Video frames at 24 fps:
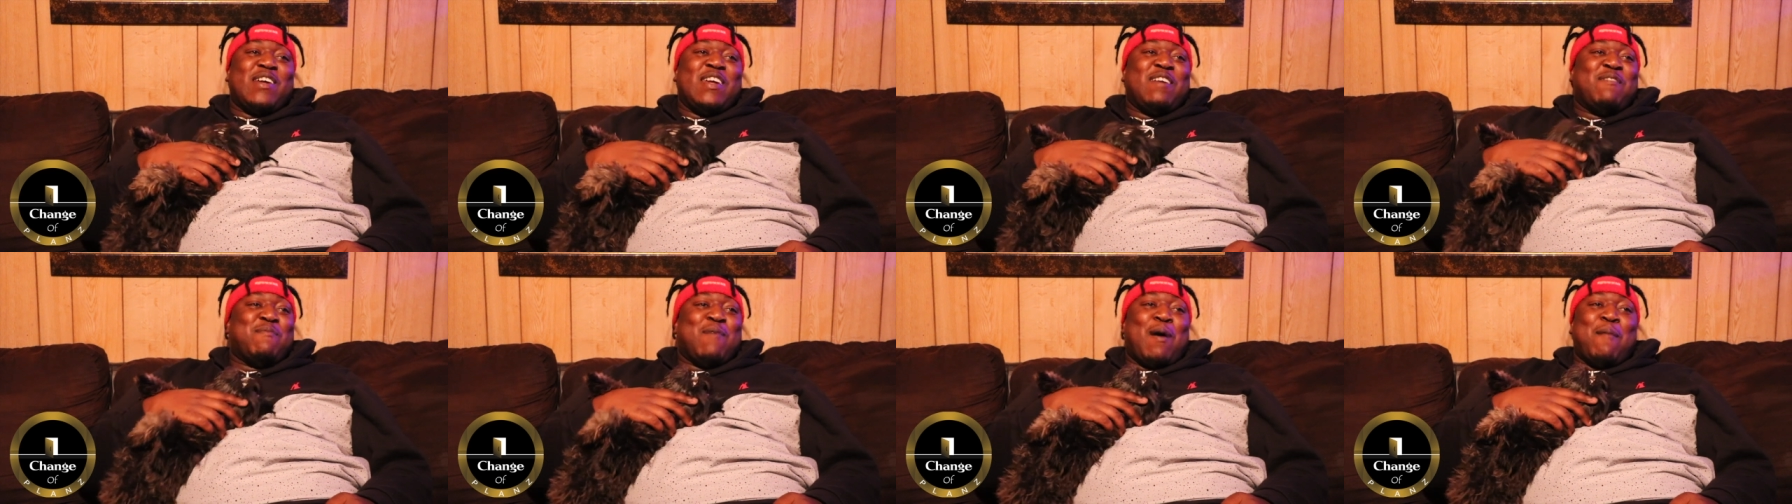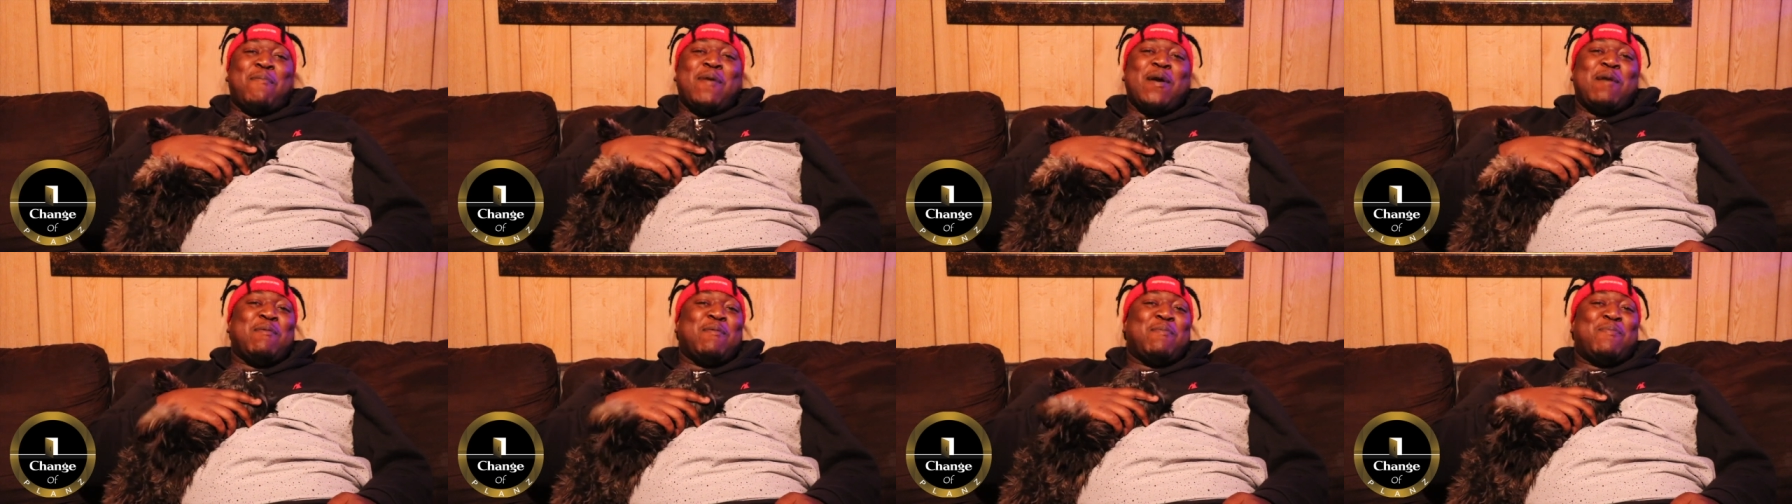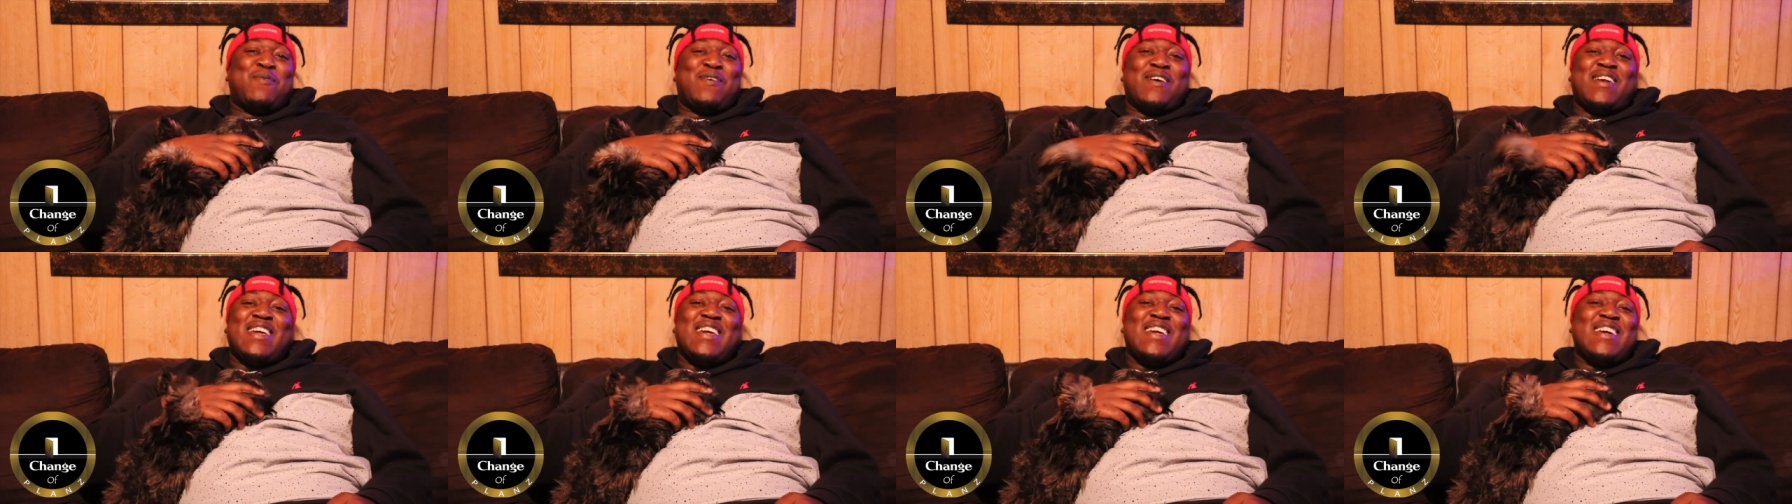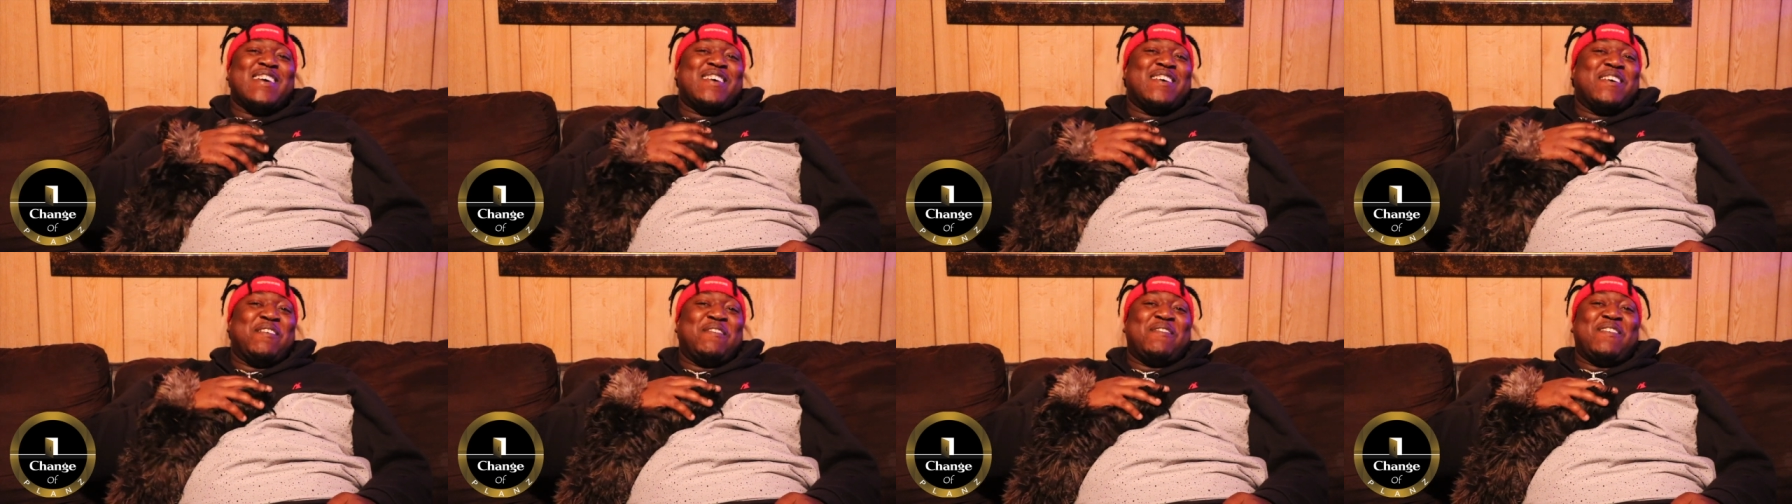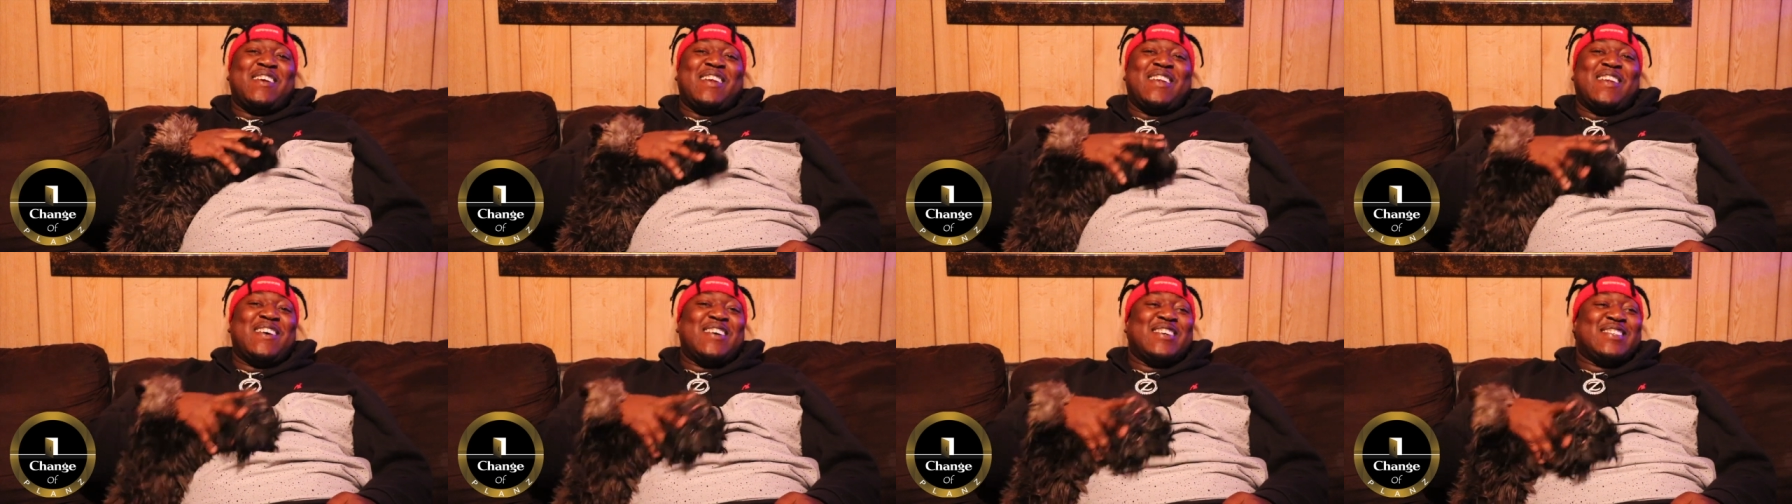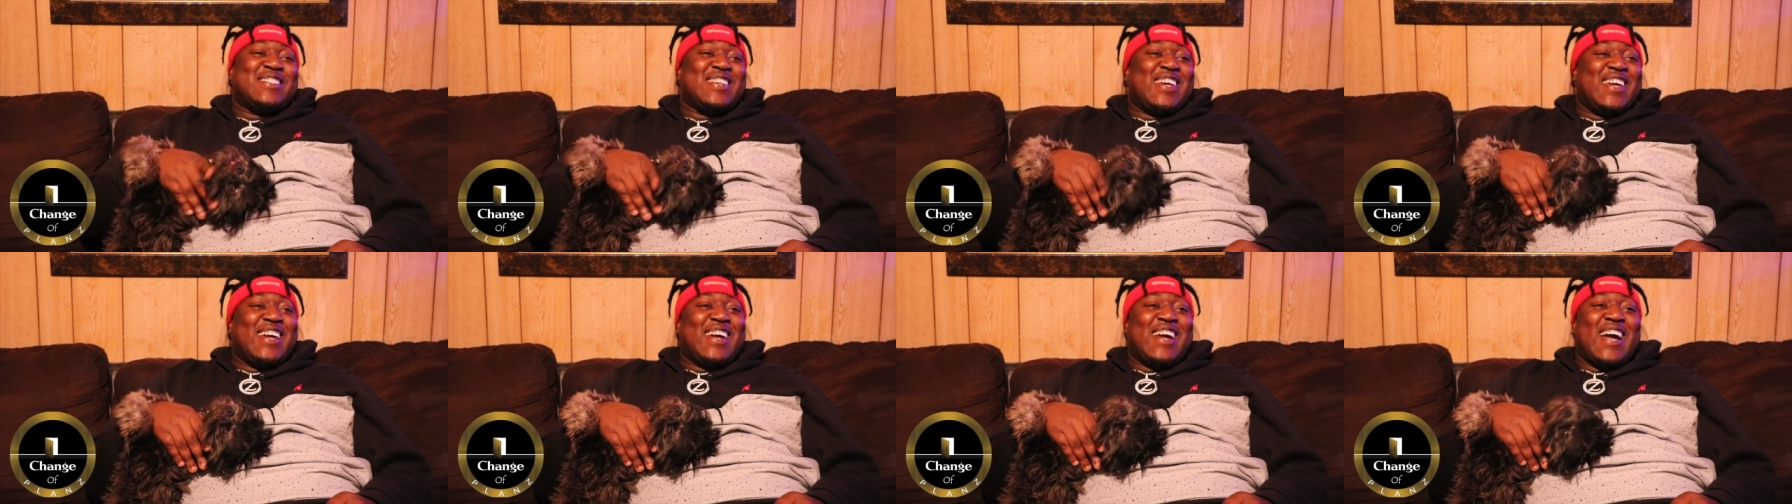even my baby brother, he up. You yeah. know what
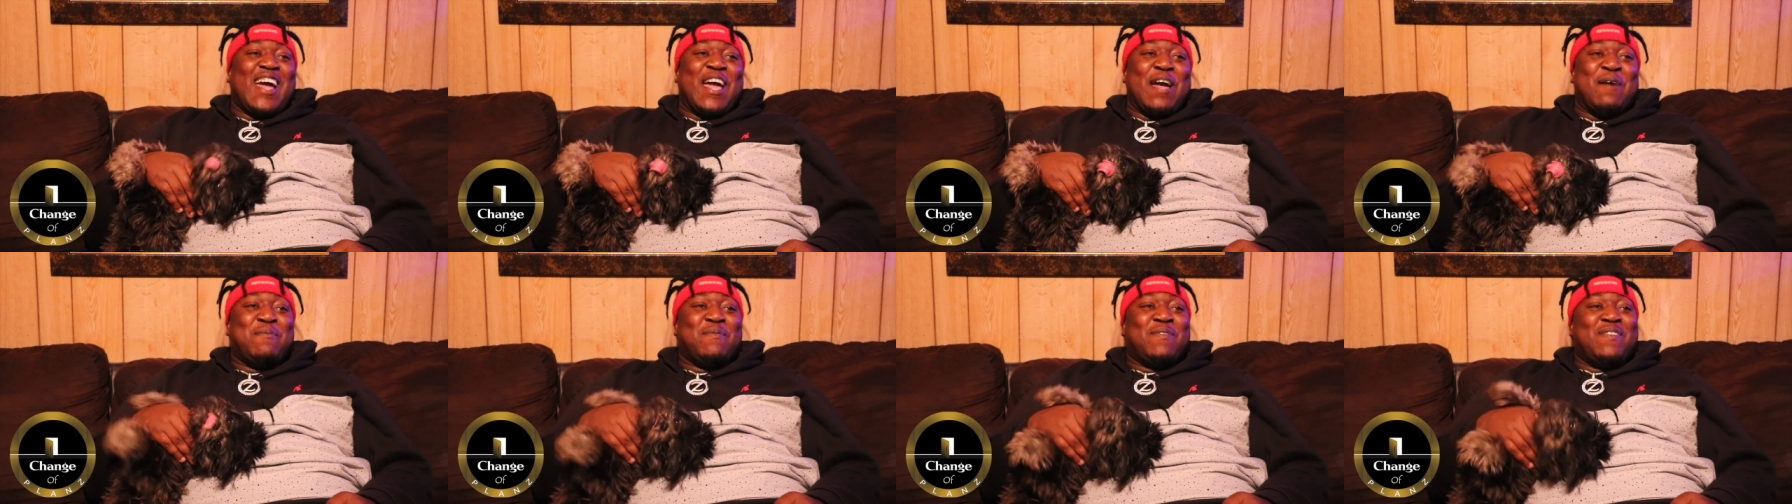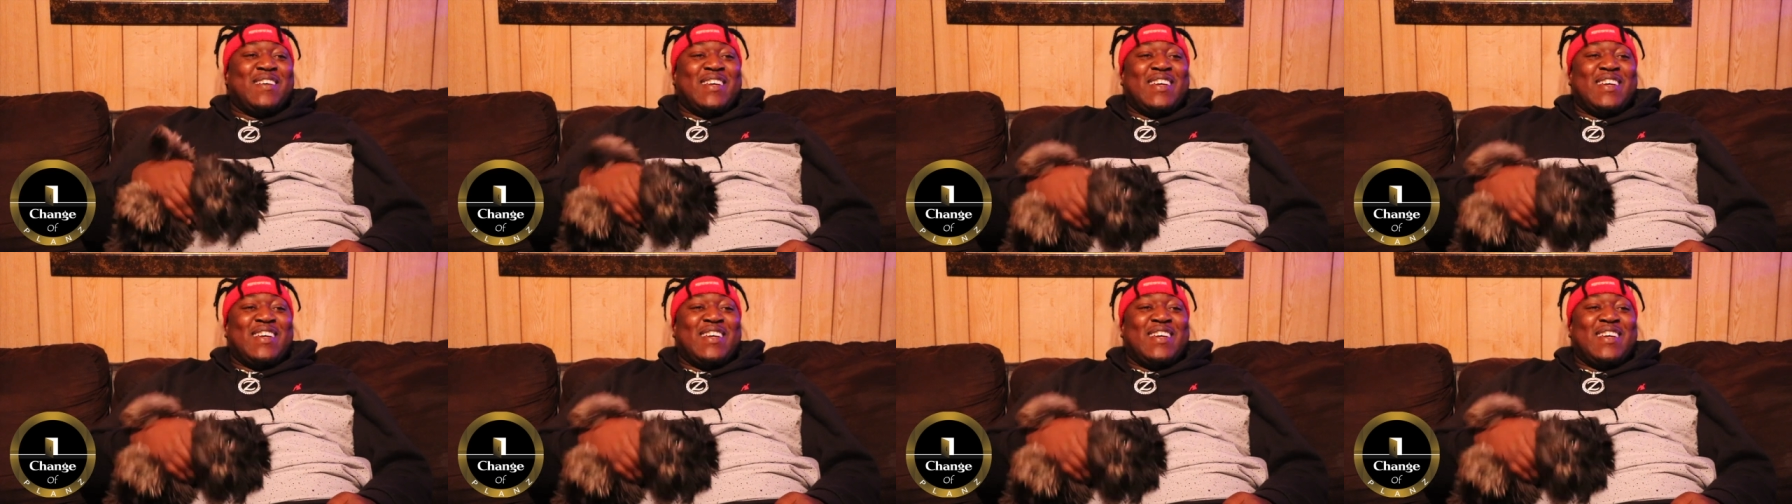I'm saying? He got him,